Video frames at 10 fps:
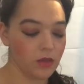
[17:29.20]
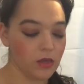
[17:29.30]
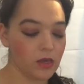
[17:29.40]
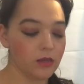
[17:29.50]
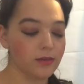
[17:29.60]

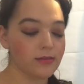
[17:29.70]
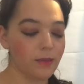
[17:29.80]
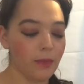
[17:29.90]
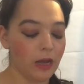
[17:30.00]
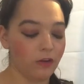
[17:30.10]
It does not
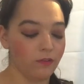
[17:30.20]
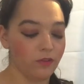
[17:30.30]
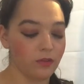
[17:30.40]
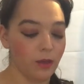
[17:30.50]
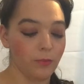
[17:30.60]
matter if you
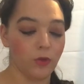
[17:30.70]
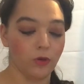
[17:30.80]
tell me or